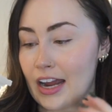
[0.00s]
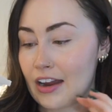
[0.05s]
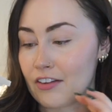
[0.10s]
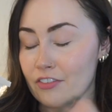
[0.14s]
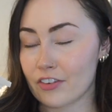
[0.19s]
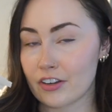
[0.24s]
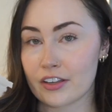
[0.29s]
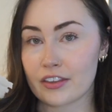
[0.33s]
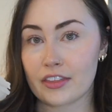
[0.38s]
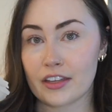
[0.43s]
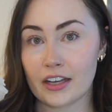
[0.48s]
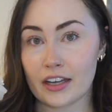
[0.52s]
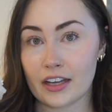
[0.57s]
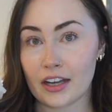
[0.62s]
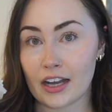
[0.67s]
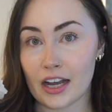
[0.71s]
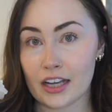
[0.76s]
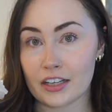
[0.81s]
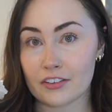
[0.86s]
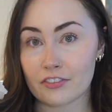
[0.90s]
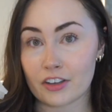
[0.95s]
everything
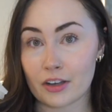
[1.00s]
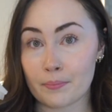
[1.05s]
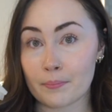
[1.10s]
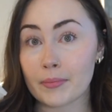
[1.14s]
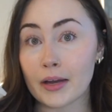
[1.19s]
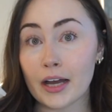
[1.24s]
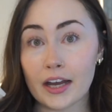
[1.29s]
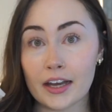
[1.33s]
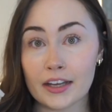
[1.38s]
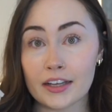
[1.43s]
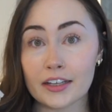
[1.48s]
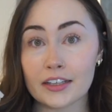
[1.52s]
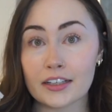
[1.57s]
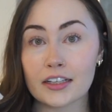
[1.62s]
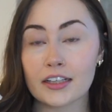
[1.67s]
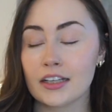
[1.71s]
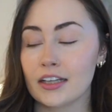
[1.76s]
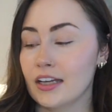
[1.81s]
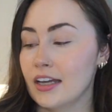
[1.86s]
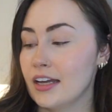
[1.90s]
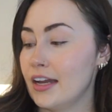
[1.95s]
kind of combine
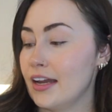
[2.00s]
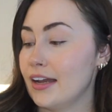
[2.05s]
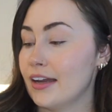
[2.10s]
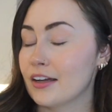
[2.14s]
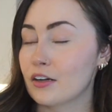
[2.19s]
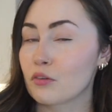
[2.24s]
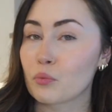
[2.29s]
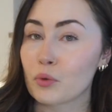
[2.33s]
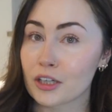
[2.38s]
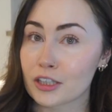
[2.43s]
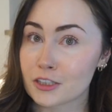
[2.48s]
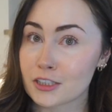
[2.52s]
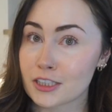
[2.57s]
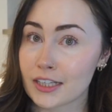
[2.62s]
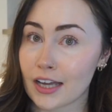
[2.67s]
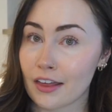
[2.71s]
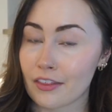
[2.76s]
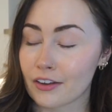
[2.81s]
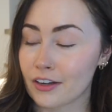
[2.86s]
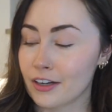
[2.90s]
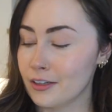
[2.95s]
and work
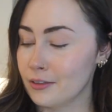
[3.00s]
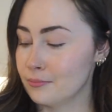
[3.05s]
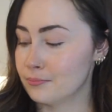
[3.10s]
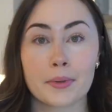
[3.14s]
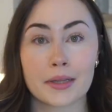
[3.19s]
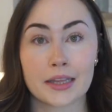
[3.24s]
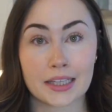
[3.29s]
together.